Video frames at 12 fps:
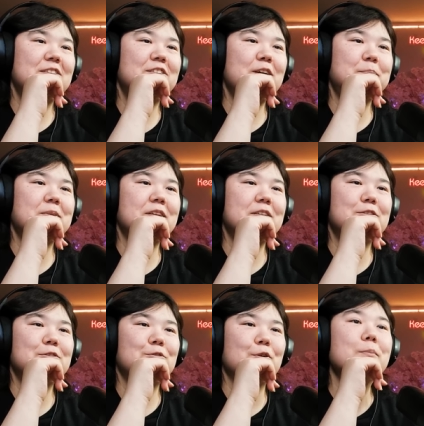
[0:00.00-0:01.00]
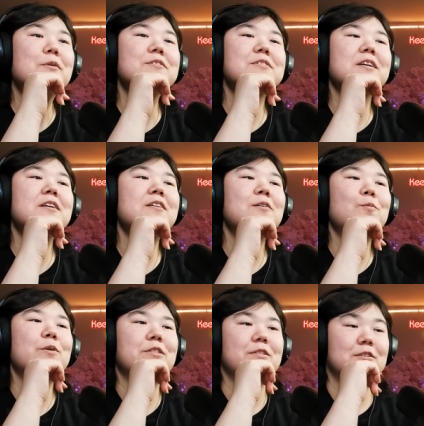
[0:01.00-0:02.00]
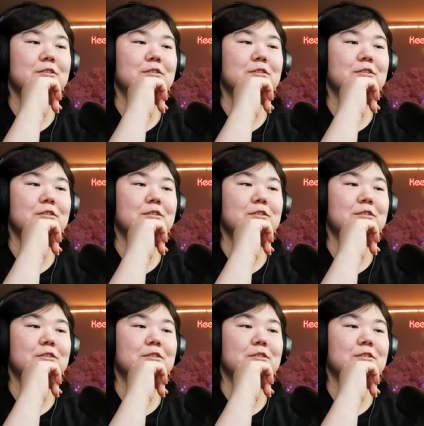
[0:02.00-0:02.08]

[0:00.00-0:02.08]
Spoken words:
shipped Scrimbleson with